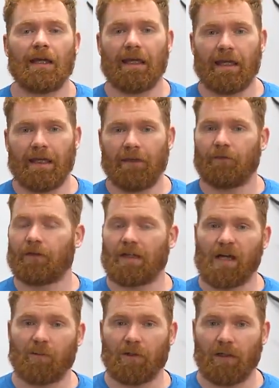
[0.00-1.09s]
a
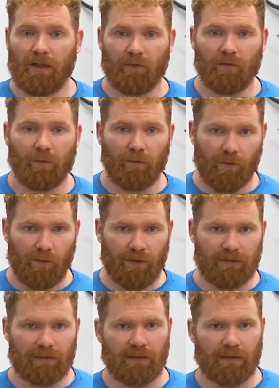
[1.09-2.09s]
phenomenal level of performance.